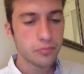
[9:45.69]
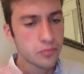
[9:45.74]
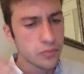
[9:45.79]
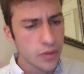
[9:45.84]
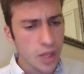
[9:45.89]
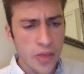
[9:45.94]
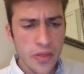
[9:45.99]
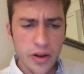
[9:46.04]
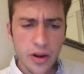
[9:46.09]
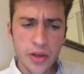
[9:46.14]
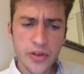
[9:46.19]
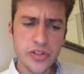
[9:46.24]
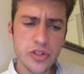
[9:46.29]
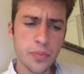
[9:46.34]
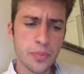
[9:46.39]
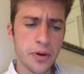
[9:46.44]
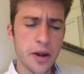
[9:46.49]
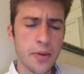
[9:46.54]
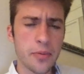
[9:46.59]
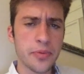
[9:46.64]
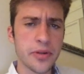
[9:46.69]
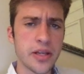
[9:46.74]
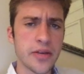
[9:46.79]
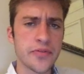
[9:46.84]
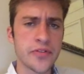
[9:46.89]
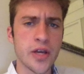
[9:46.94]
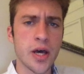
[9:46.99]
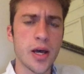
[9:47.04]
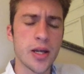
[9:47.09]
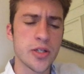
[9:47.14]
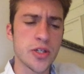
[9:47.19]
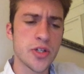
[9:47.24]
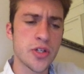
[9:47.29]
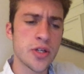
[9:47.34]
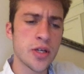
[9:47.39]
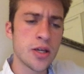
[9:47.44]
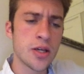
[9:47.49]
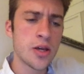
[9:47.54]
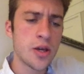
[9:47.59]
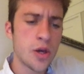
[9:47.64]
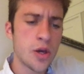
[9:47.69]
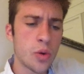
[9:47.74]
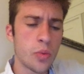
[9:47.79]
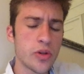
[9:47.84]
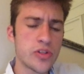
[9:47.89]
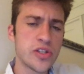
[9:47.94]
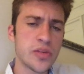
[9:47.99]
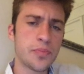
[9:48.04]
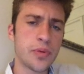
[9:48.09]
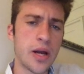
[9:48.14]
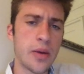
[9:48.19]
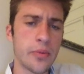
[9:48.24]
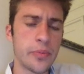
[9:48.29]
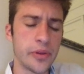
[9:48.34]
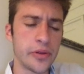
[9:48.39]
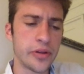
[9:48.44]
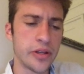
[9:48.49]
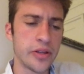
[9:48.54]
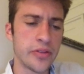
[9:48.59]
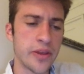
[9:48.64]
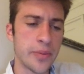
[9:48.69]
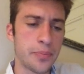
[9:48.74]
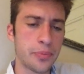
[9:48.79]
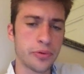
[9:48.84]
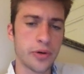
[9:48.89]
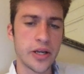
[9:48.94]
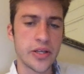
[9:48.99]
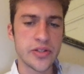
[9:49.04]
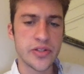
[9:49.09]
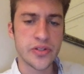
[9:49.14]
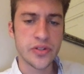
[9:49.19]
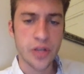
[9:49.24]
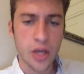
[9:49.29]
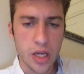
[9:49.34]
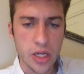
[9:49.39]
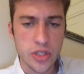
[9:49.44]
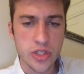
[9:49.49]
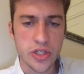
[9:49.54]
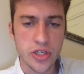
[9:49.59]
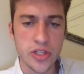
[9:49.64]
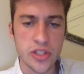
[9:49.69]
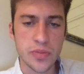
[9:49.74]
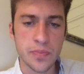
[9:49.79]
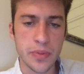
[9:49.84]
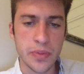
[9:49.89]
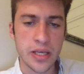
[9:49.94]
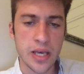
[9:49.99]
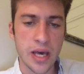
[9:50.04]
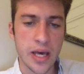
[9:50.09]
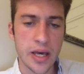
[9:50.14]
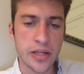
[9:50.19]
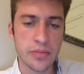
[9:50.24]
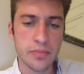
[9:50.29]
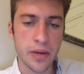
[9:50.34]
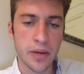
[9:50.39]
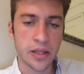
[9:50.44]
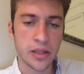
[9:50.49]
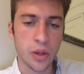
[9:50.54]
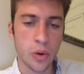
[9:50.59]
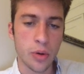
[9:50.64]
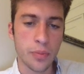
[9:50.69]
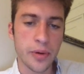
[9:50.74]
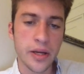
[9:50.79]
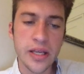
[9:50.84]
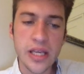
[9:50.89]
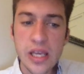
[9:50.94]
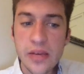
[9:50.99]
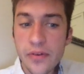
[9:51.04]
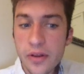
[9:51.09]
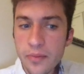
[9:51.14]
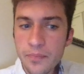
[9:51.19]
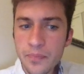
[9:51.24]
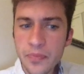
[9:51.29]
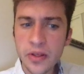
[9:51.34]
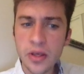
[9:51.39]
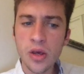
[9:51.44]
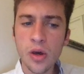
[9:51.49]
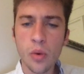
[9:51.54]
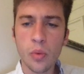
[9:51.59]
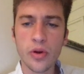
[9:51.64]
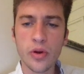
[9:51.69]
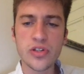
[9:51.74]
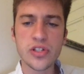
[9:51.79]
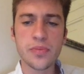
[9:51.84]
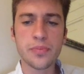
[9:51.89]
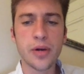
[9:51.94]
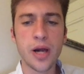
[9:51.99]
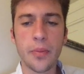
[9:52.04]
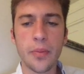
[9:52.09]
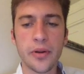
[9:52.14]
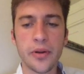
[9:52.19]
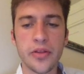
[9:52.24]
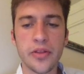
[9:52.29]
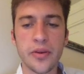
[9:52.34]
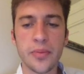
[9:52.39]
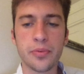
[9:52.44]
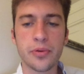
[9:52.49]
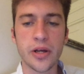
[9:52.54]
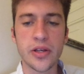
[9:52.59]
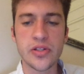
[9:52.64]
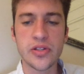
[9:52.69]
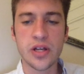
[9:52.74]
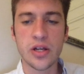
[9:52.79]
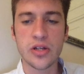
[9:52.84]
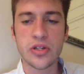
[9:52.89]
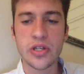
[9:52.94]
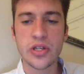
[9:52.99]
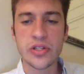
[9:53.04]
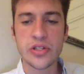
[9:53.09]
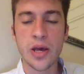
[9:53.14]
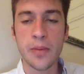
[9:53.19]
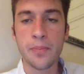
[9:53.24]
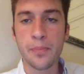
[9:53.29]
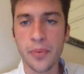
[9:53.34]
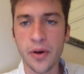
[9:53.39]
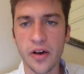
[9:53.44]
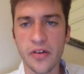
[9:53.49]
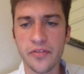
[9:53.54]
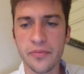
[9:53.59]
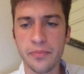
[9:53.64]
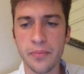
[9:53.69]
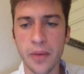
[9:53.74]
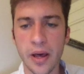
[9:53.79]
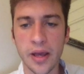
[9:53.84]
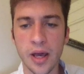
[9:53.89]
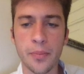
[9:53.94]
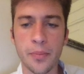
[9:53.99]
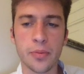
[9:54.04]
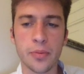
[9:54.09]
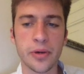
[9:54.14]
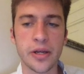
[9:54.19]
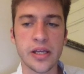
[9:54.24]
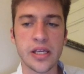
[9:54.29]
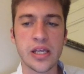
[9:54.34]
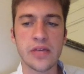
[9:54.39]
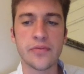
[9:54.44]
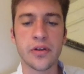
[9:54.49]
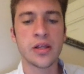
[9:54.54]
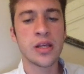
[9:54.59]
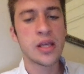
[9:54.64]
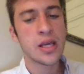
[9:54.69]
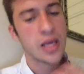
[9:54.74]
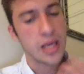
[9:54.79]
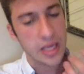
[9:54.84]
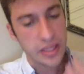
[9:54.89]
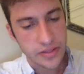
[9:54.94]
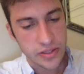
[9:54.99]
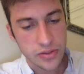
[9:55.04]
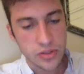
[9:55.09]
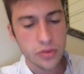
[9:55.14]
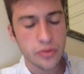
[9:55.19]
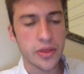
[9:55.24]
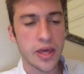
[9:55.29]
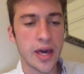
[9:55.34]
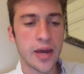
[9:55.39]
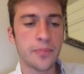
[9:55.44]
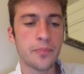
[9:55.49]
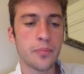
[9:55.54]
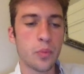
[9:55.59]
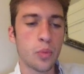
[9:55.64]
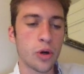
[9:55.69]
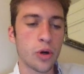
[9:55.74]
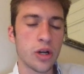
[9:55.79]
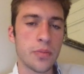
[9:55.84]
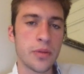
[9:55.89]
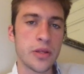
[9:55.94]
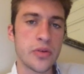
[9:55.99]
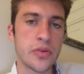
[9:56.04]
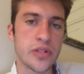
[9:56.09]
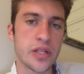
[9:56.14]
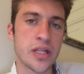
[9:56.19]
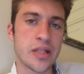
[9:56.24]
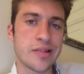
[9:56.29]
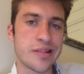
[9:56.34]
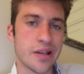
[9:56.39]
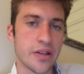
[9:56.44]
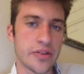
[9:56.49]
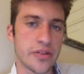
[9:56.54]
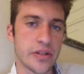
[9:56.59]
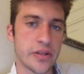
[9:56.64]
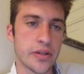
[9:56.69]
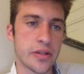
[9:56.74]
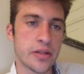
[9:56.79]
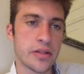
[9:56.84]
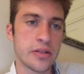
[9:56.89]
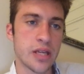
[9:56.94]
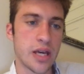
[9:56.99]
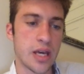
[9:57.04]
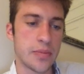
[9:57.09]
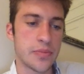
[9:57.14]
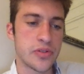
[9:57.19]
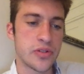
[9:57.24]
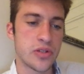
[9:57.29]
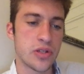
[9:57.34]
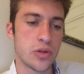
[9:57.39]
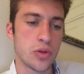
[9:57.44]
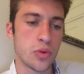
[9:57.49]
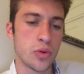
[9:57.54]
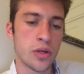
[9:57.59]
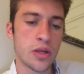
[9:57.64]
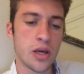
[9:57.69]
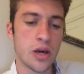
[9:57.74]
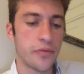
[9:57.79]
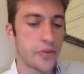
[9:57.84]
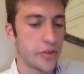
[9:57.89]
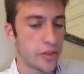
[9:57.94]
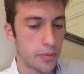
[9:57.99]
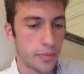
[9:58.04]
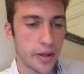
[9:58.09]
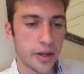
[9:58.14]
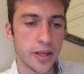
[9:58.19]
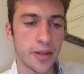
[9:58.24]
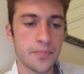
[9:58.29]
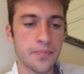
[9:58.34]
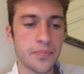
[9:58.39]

And then also probability of touch. What's the probability that price touches beyond my lower breakeven? What is the probability that price touches above my upper breakeven? And to do that, we're gonna be using delta times 2 of in the money.